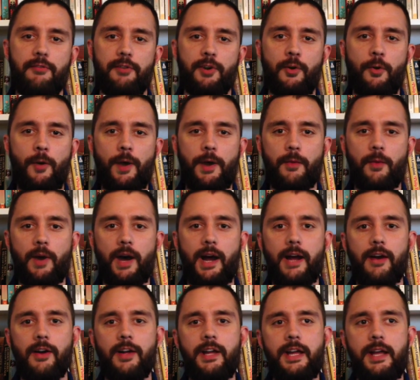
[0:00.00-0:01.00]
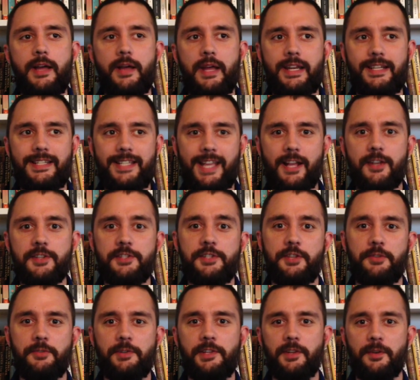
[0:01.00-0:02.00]
quite a while, and it tells
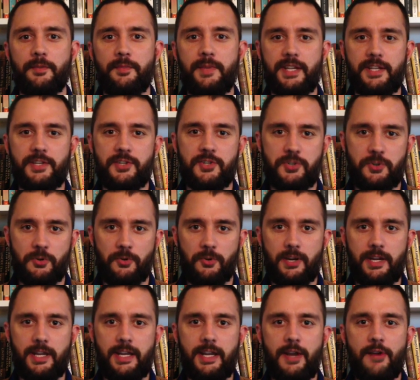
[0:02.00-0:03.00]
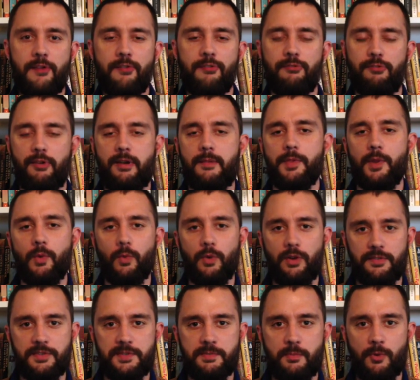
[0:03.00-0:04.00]
the Three Little Pigs story from the
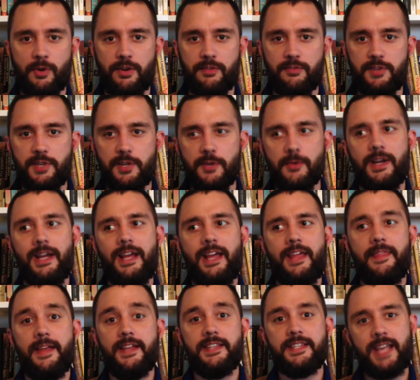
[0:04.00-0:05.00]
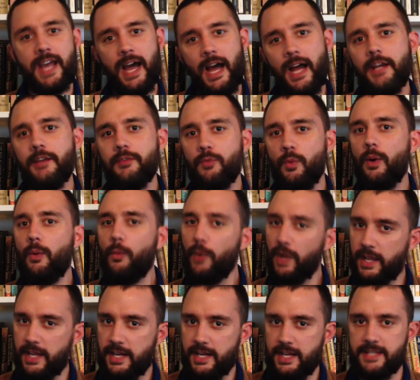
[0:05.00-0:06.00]
wolf's point of view. That's kind of what
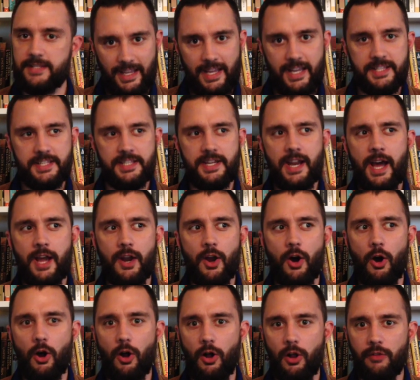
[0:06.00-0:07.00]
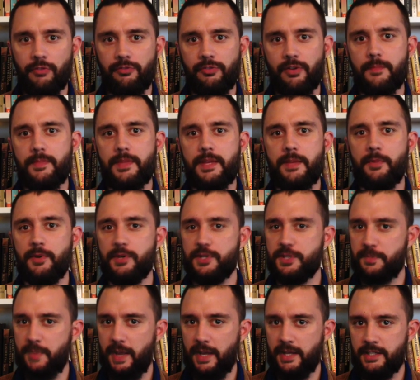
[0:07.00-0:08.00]
Wicked is. It's not all from the
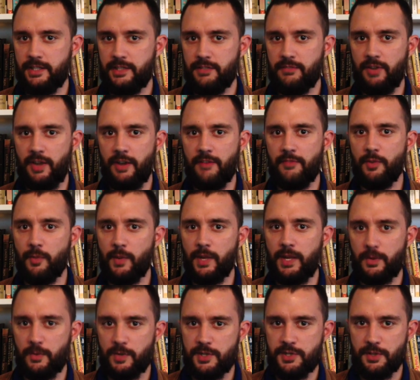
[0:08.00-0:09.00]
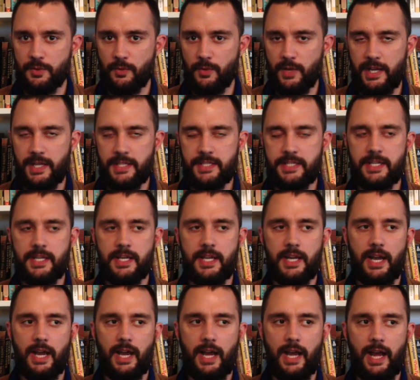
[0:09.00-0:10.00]
perspective of the Wicked Witch of the West,
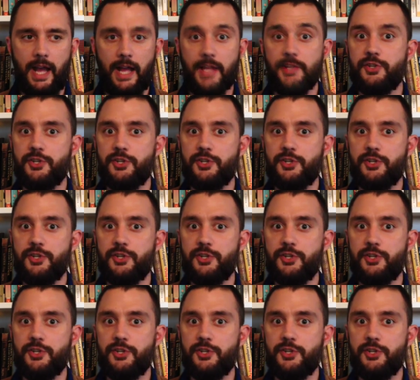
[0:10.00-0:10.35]
as